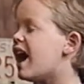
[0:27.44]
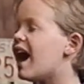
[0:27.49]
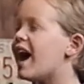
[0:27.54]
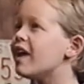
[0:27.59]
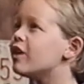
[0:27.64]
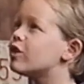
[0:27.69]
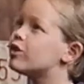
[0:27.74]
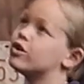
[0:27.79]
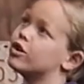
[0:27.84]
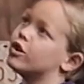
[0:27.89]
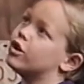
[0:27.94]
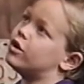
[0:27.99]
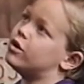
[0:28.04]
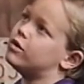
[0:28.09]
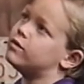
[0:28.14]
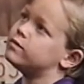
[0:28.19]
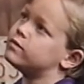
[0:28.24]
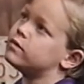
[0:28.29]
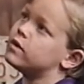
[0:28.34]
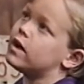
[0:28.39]
I don't
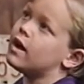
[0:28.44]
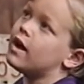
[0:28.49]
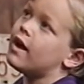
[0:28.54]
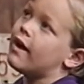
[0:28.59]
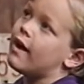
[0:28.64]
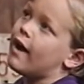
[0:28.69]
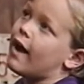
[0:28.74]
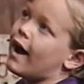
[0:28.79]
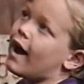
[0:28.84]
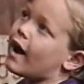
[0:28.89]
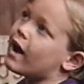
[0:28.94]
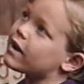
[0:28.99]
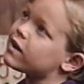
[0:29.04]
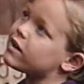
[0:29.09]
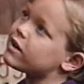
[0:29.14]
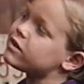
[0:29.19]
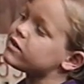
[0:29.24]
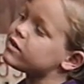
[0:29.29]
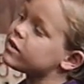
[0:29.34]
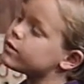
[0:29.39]
know. I
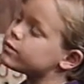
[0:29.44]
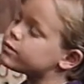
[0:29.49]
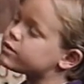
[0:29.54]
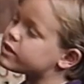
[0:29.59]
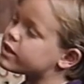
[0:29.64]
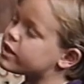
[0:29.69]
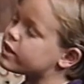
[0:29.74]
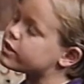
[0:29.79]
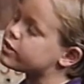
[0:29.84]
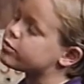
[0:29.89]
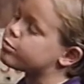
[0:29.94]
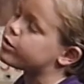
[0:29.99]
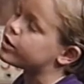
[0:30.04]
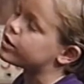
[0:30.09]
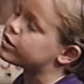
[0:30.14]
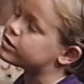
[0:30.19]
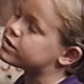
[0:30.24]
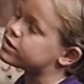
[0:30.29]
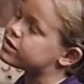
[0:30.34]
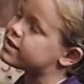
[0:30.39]
guess I'm scared to
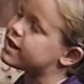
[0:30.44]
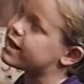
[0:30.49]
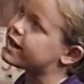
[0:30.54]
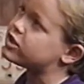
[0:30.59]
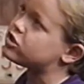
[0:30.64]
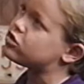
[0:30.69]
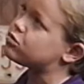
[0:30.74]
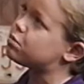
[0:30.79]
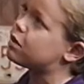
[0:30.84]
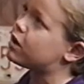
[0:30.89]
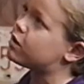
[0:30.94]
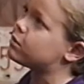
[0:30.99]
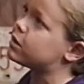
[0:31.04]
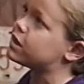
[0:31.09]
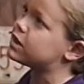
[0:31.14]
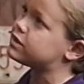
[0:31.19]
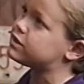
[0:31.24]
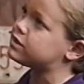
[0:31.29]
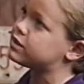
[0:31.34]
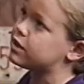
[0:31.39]
be on stage by
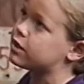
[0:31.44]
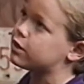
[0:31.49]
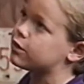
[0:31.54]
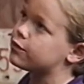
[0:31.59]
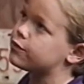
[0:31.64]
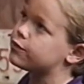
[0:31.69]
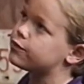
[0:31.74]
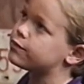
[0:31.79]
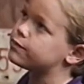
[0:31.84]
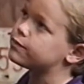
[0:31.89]
myself.